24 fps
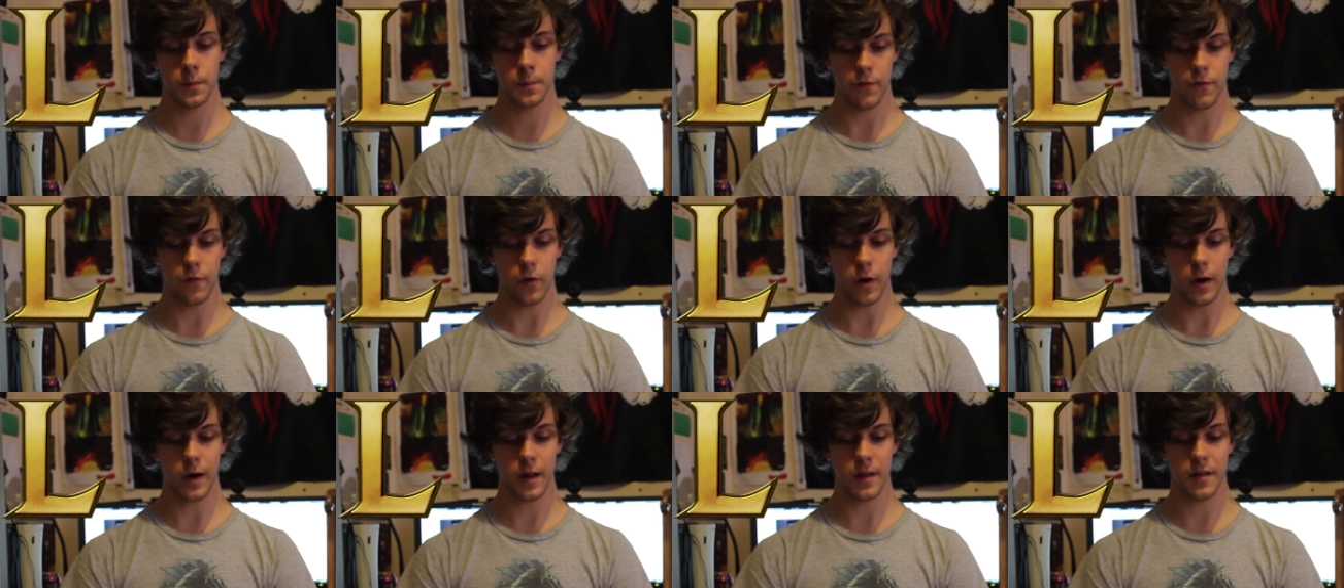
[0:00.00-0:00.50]

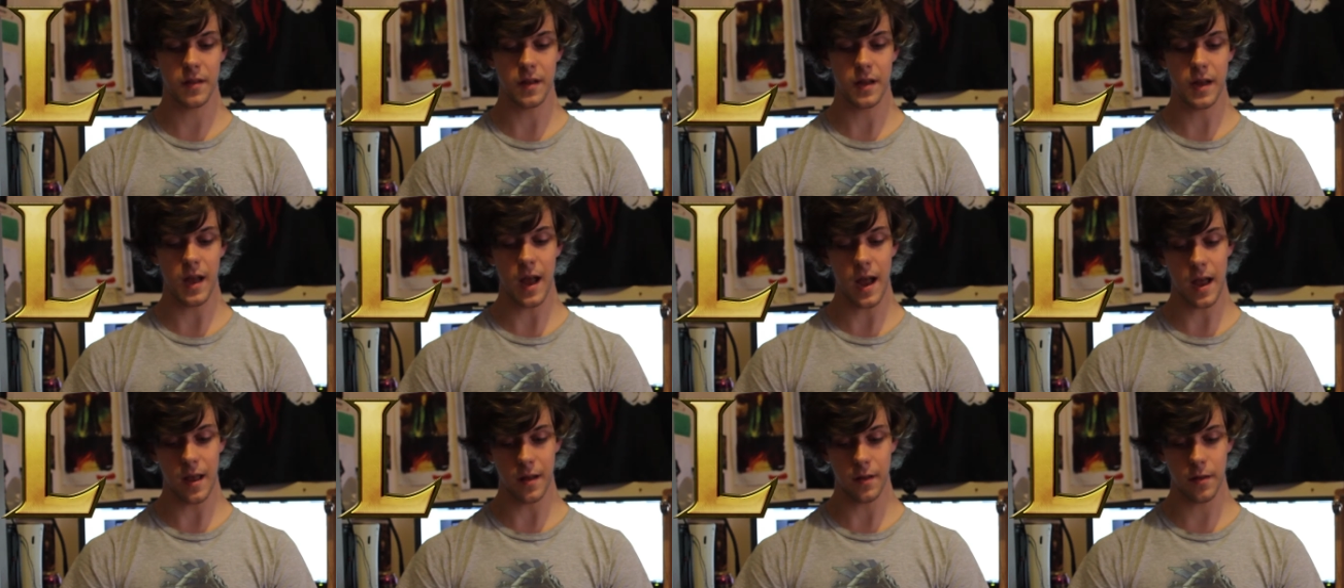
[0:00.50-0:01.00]
Friday
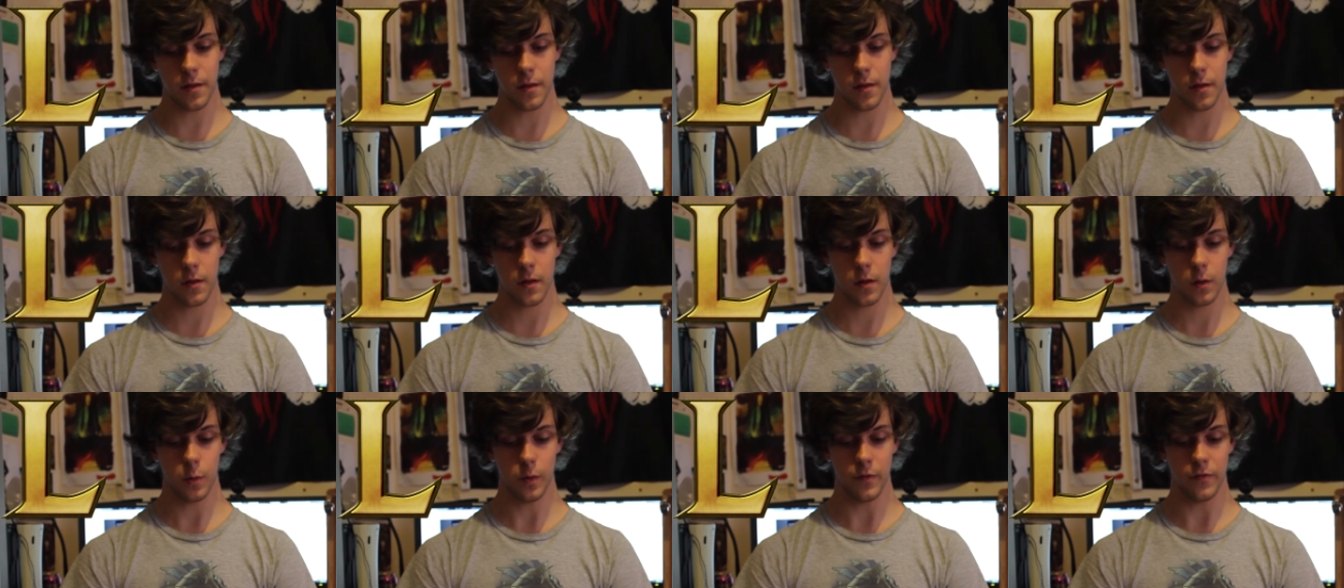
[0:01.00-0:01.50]
the
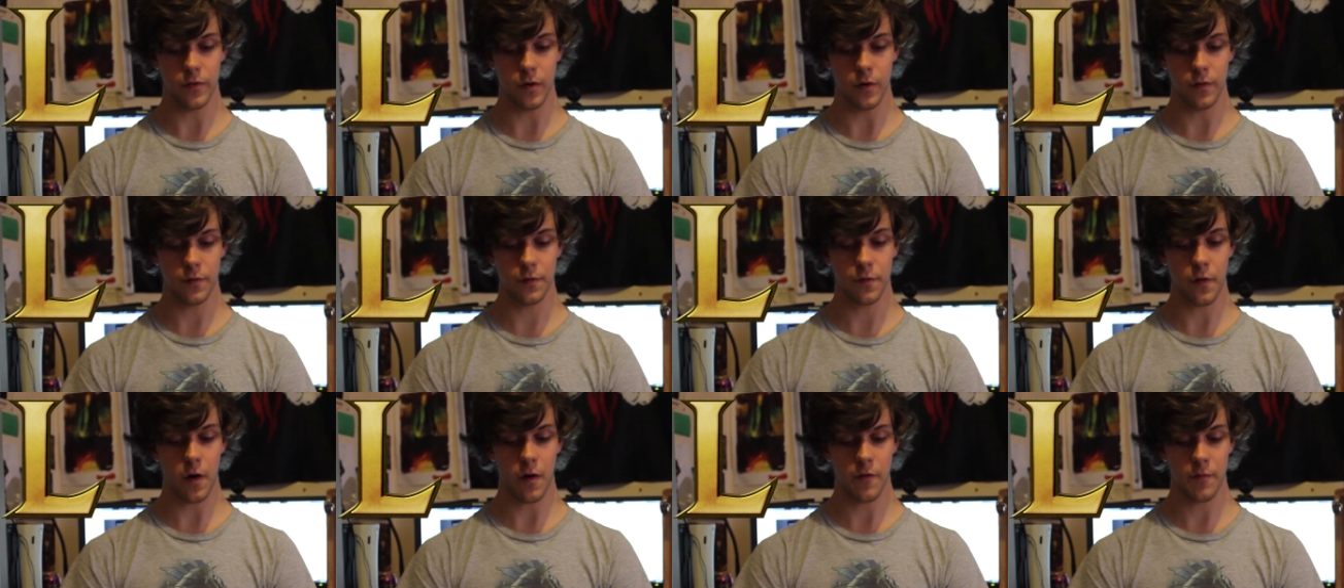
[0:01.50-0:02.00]
eighth, we've
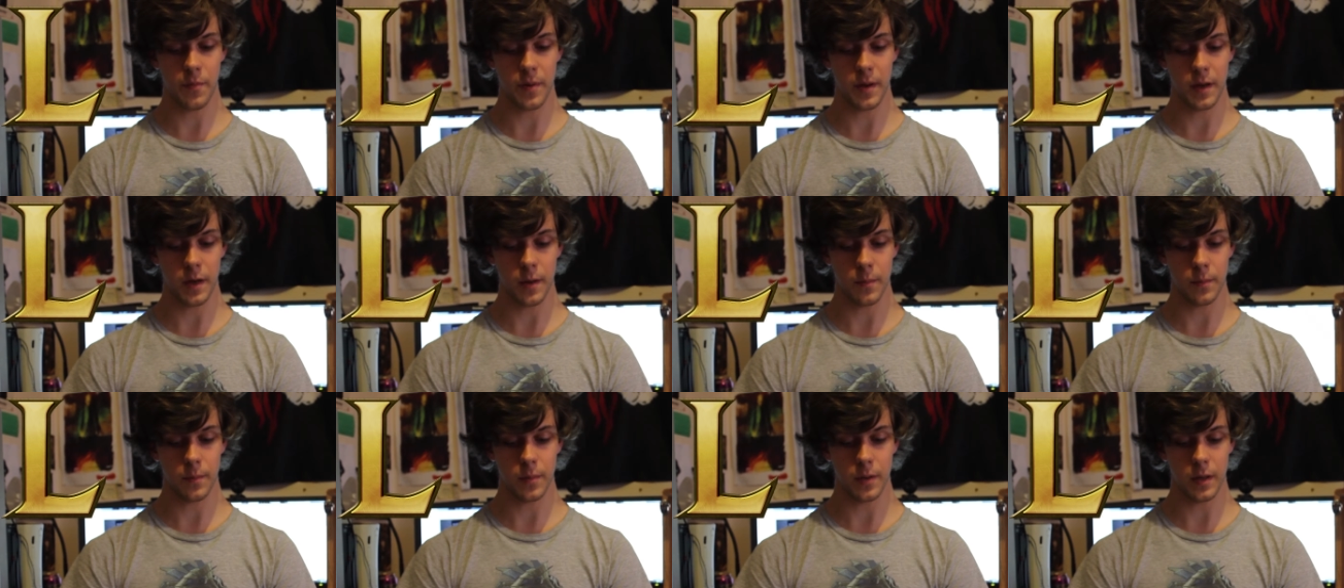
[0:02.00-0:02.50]
got five
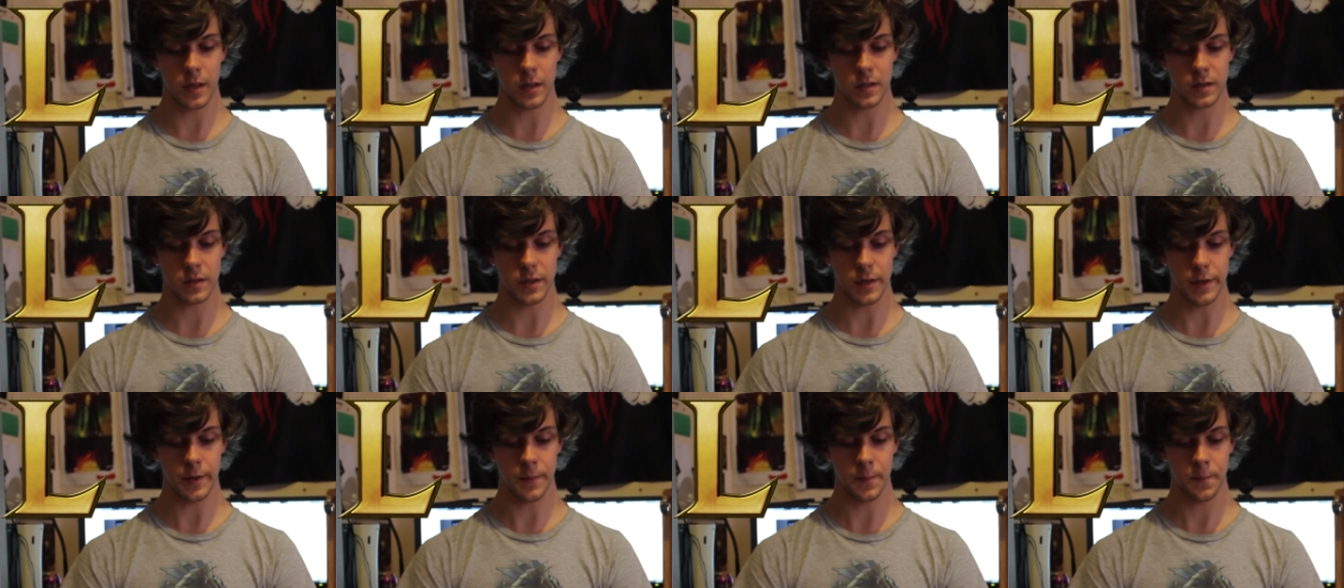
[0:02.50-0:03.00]
p m P S
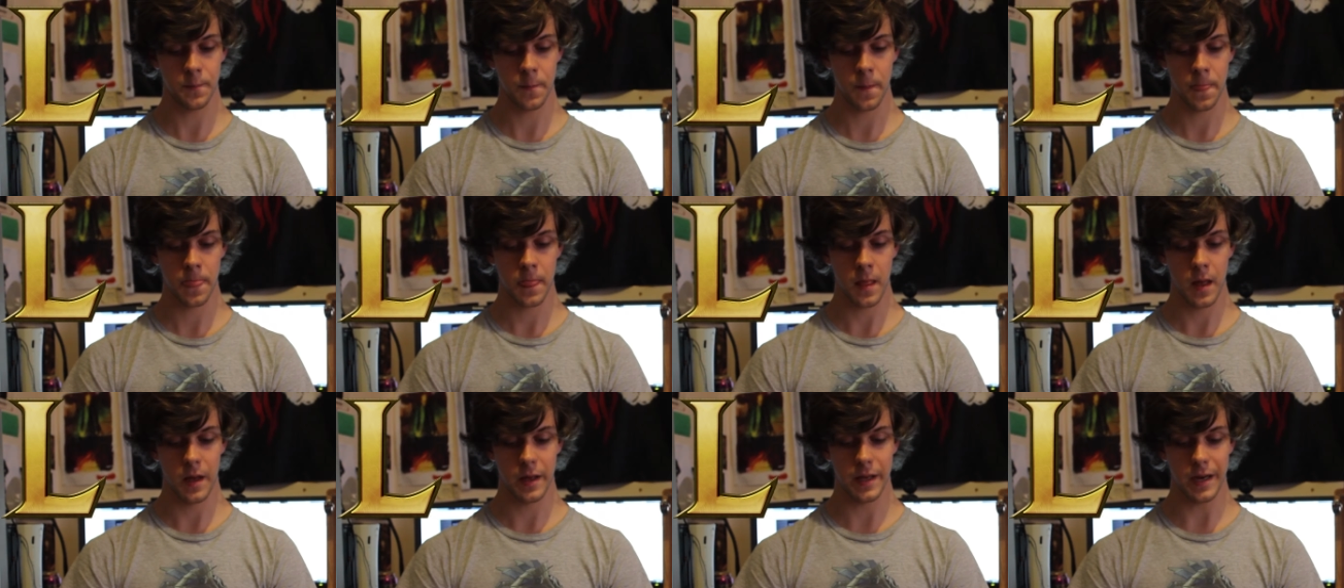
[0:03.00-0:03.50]
T,
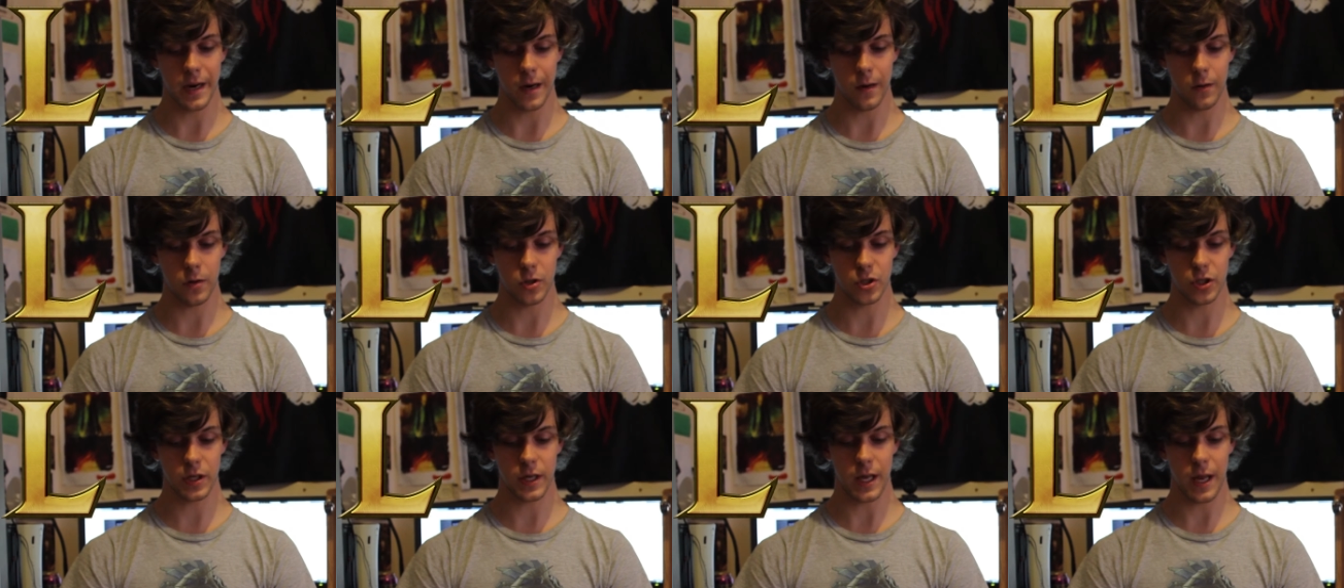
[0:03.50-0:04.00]
Counter
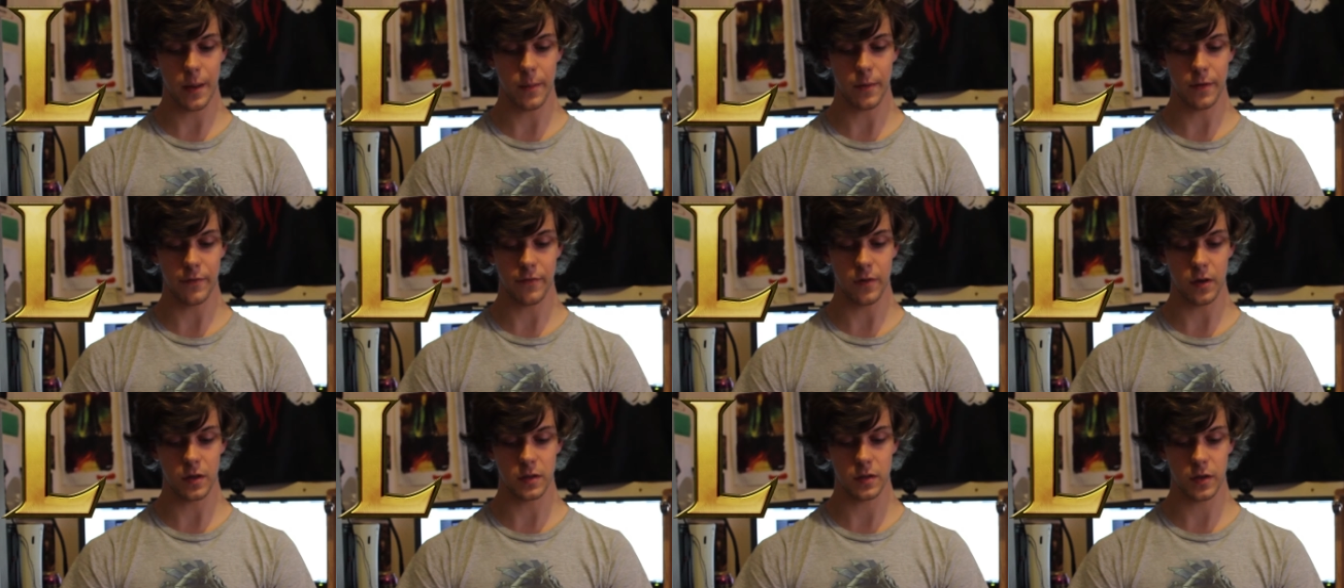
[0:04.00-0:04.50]
Logic
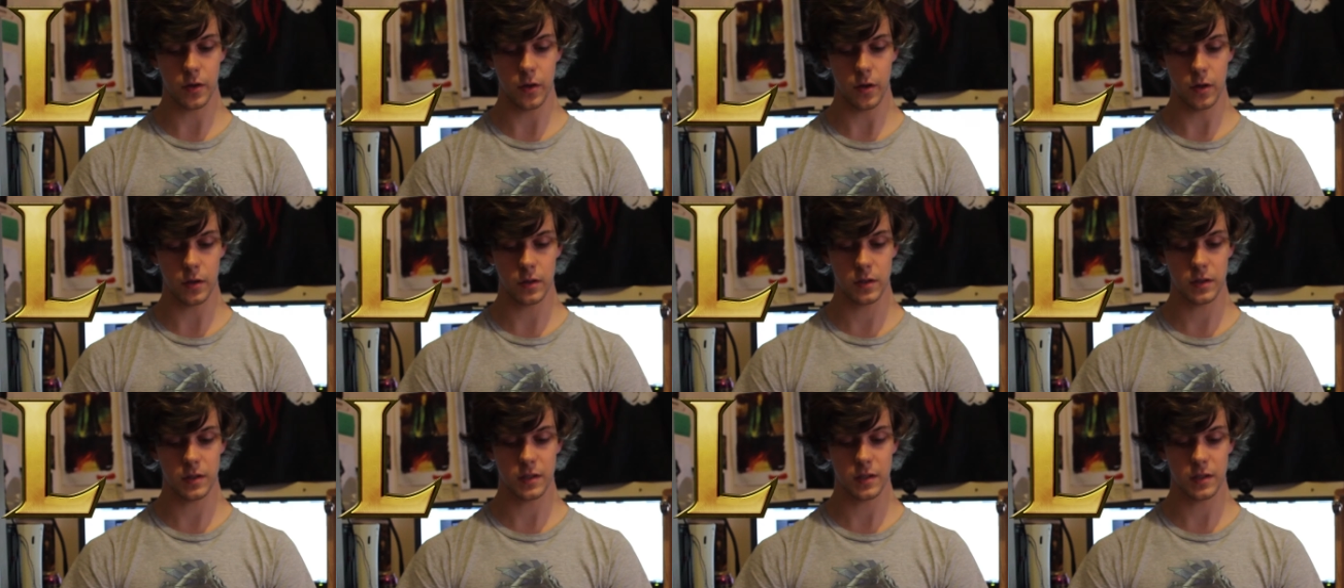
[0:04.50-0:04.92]
Gaming versus Curse.